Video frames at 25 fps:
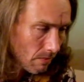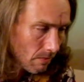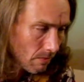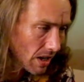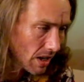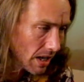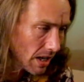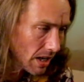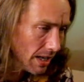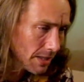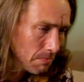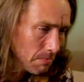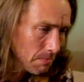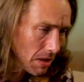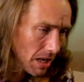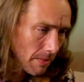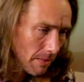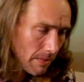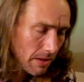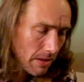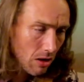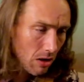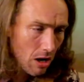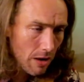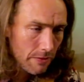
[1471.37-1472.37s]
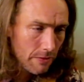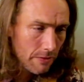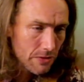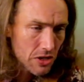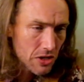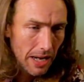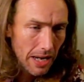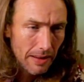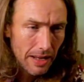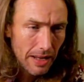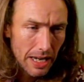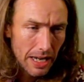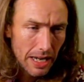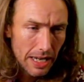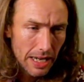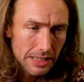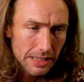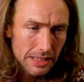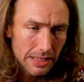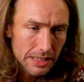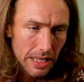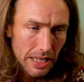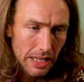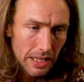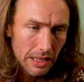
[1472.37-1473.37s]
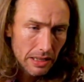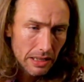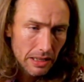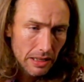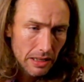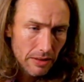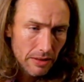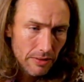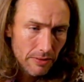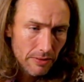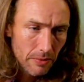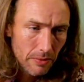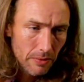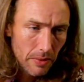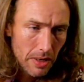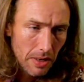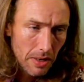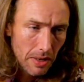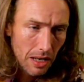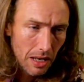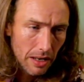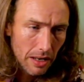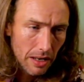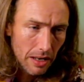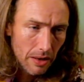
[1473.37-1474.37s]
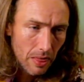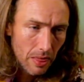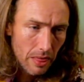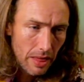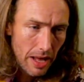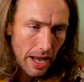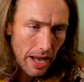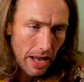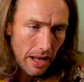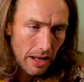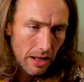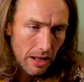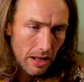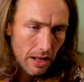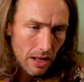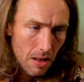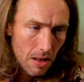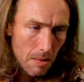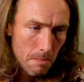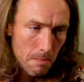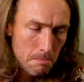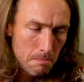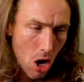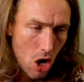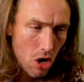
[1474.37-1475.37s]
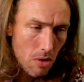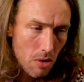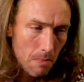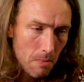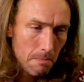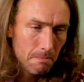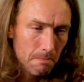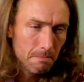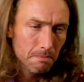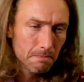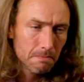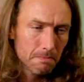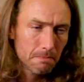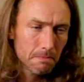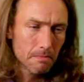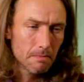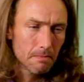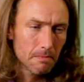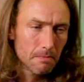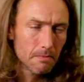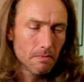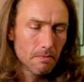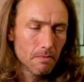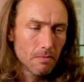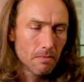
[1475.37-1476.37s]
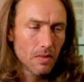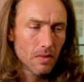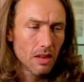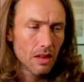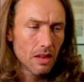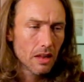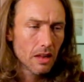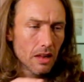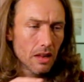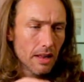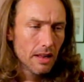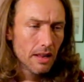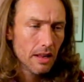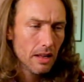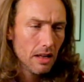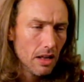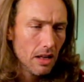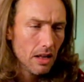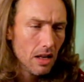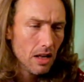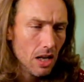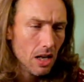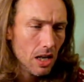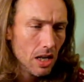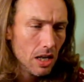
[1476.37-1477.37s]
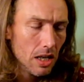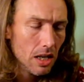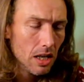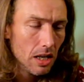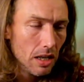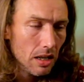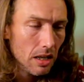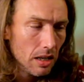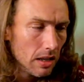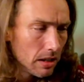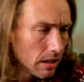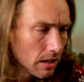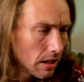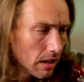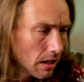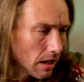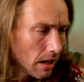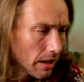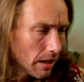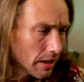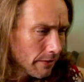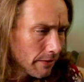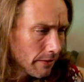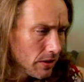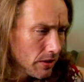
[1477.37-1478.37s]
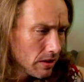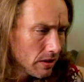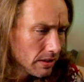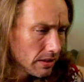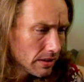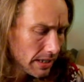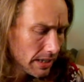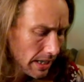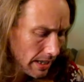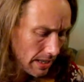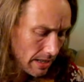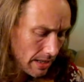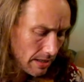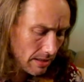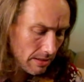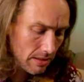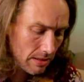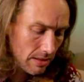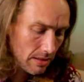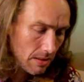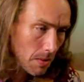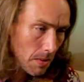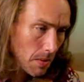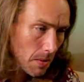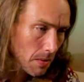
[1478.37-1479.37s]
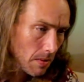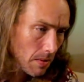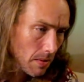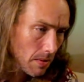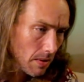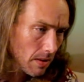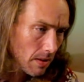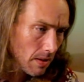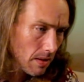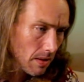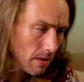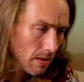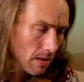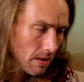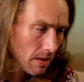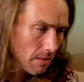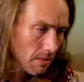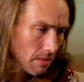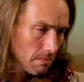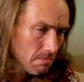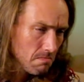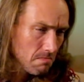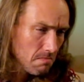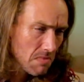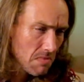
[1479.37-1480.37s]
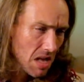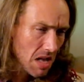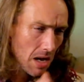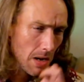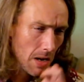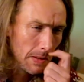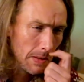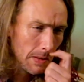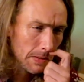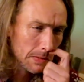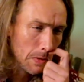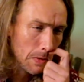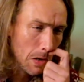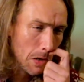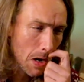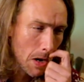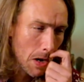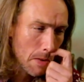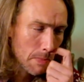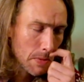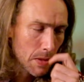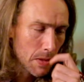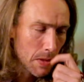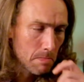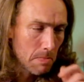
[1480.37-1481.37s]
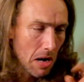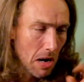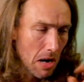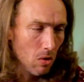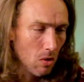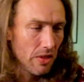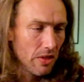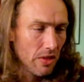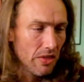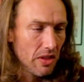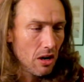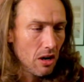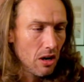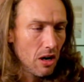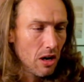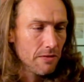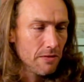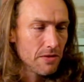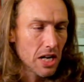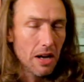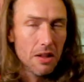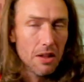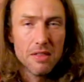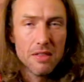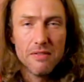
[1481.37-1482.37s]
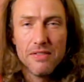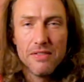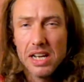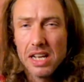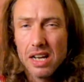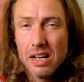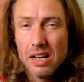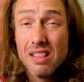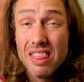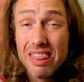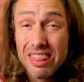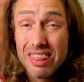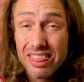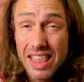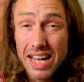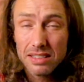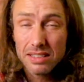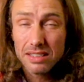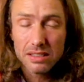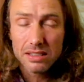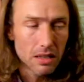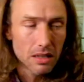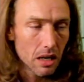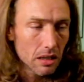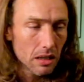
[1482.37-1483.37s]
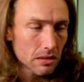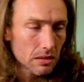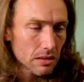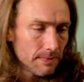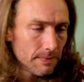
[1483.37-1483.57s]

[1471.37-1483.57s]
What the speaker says: Let's pull up the live chat and let's see if we click on there. Boom. I don't know if you can see that. No, it's not opened the poll in the live chat on the video. That sucks.